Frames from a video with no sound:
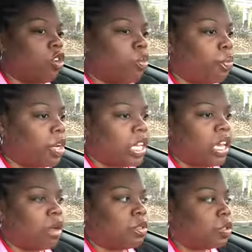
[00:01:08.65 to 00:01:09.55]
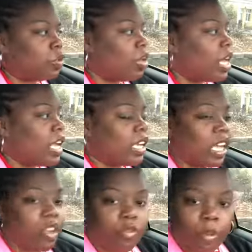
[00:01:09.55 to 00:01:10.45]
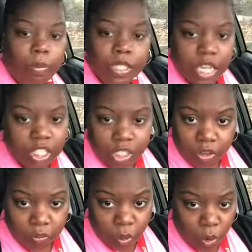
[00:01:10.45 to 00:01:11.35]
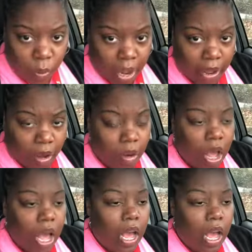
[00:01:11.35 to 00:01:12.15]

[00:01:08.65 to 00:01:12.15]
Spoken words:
You're putting it up to keep from touching it for a while.